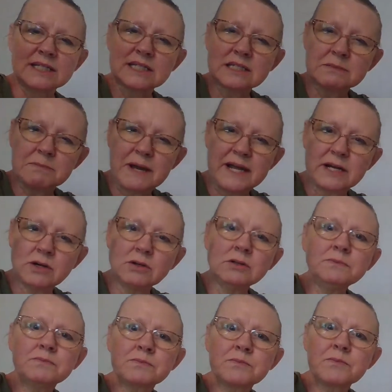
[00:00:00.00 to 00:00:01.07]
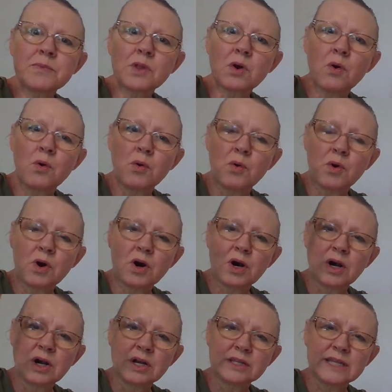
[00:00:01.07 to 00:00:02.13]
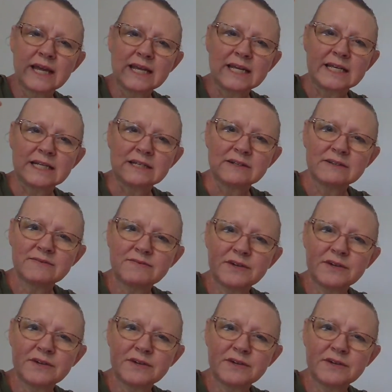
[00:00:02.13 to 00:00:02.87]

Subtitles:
smell, or they can